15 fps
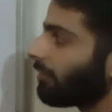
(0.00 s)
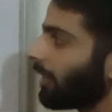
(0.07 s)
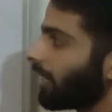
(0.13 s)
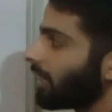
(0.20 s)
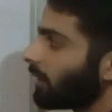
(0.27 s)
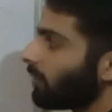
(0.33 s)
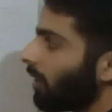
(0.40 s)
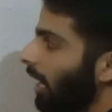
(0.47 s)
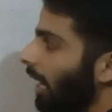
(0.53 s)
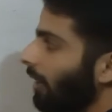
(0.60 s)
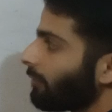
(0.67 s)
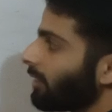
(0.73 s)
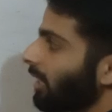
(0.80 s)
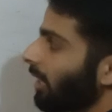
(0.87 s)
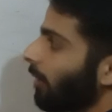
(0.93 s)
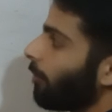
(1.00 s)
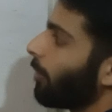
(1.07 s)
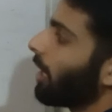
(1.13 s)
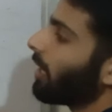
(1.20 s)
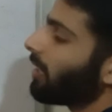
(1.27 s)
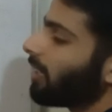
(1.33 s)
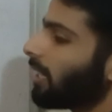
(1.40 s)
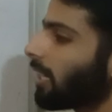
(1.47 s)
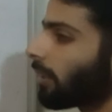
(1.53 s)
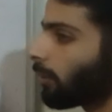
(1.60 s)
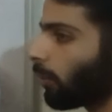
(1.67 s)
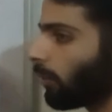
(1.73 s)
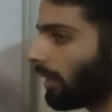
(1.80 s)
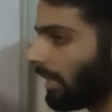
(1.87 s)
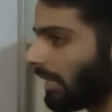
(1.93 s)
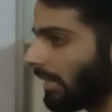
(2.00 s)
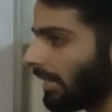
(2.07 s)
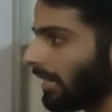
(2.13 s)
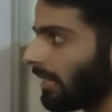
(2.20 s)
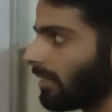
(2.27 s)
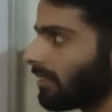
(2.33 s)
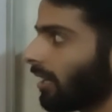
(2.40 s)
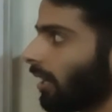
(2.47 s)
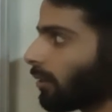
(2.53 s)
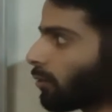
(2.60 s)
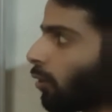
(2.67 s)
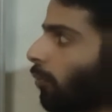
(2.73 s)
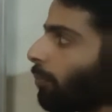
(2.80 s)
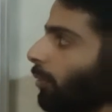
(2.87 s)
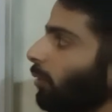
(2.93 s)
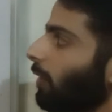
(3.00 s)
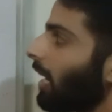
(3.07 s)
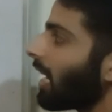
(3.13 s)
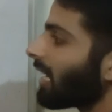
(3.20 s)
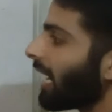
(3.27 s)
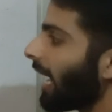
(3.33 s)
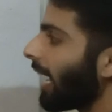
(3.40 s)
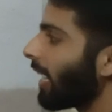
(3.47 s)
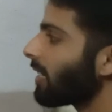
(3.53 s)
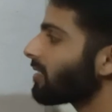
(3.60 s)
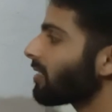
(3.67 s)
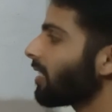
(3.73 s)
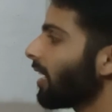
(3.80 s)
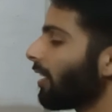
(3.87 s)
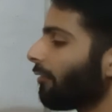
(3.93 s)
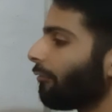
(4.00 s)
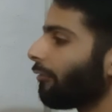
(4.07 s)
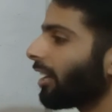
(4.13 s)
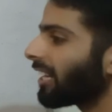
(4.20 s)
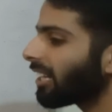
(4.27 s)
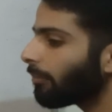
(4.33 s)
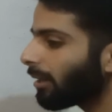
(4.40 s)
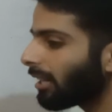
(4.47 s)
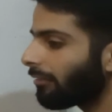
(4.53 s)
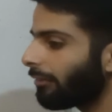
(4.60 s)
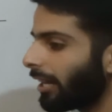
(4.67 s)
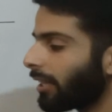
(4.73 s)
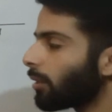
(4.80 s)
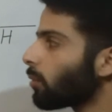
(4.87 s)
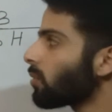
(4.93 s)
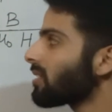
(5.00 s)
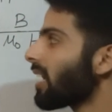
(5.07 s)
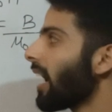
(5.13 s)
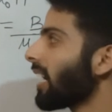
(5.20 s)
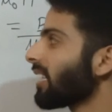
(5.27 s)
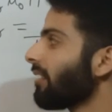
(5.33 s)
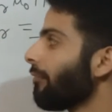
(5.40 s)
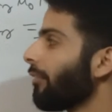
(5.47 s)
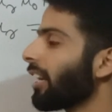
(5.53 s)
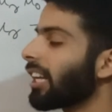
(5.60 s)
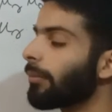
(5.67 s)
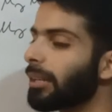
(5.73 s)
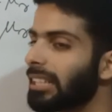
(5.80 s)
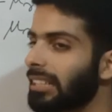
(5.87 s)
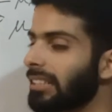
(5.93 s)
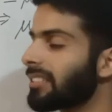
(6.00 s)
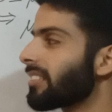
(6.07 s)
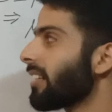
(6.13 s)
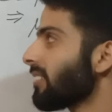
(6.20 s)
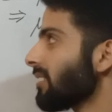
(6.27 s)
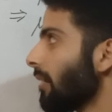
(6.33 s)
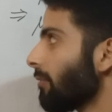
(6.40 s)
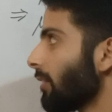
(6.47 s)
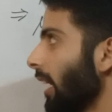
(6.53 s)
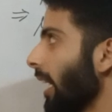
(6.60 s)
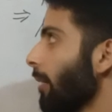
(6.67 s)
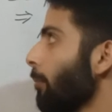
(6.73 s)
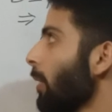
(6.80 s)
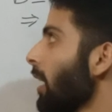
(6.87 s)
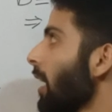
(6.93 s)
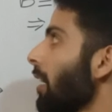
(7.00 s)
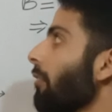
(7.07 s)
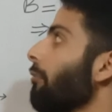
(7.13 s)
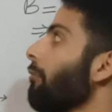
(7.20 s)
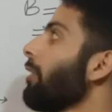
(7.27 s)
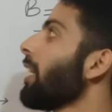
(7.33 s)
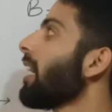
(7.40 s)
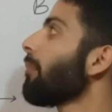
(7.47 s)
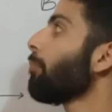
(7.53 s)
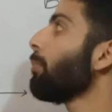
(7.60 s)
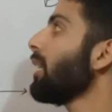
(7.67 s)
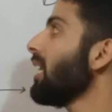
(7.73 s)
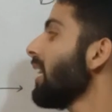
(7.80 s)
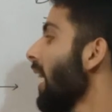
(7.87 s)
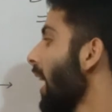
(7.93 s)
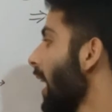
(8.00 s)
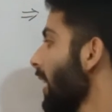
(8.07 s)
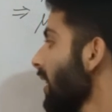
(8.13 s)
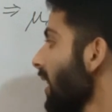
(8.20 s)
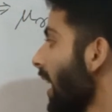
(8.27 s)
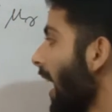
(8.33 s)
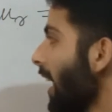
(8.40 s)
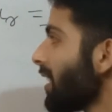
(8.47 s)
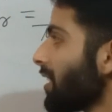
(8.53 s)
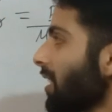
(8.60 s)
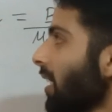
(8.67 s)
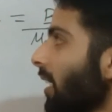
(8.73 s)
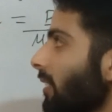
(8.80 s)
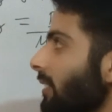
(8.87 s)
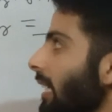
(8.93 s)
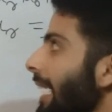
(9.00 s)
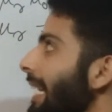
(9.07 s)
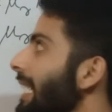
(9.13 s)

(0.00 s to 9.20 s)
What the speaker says: value of the number to decrease. So mu r has variable values at the variable instants of time, where B and H, they